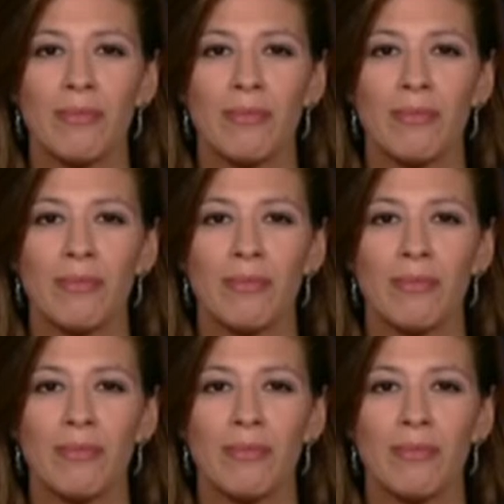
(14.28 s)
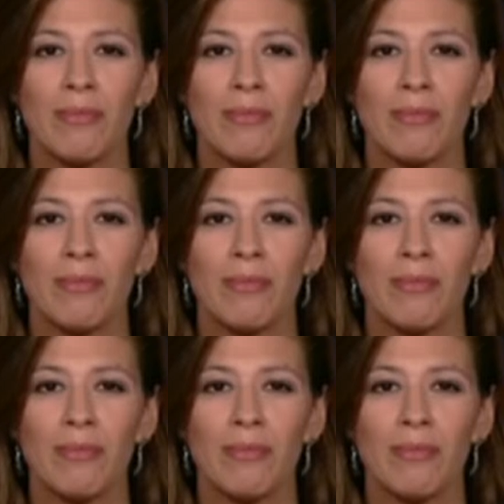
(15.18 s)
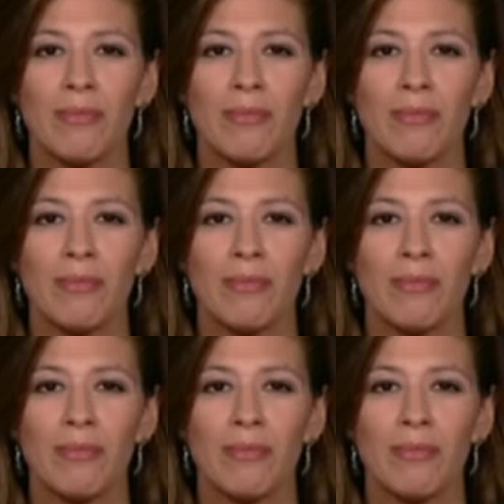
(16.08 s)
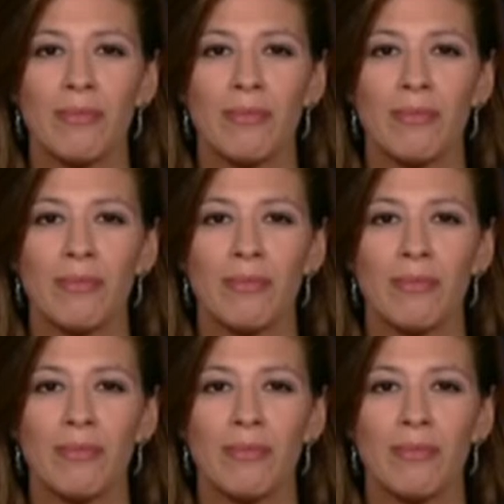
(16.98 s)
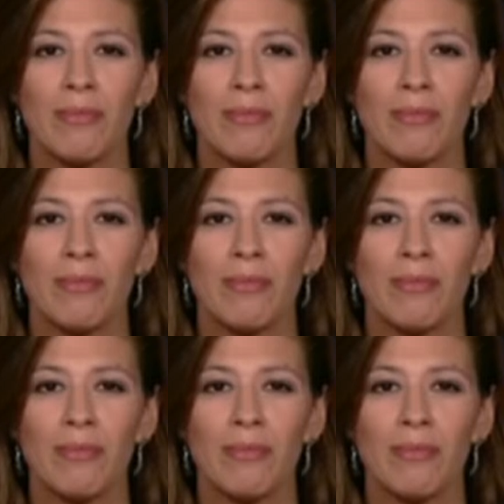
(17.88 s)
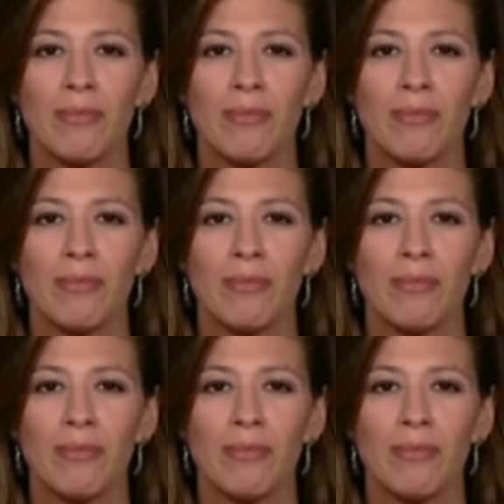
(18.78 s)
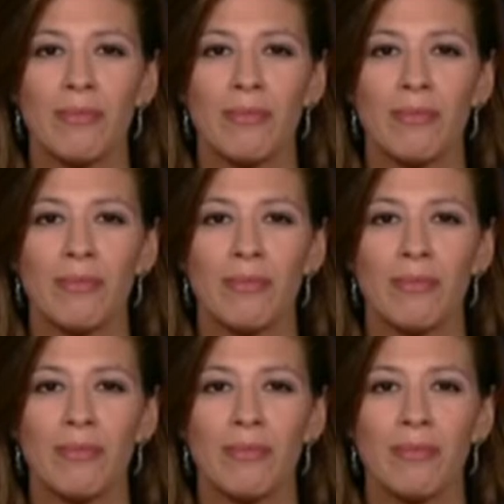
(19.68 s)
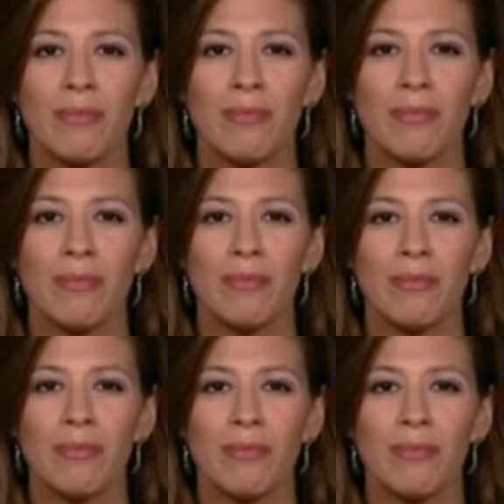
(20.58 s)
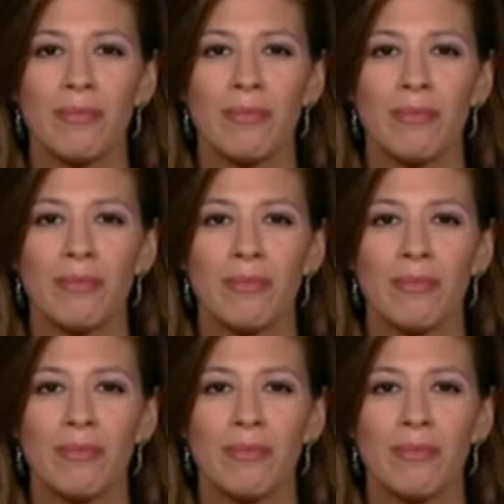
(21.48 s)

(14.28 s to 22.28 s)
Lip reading: (no lip movement)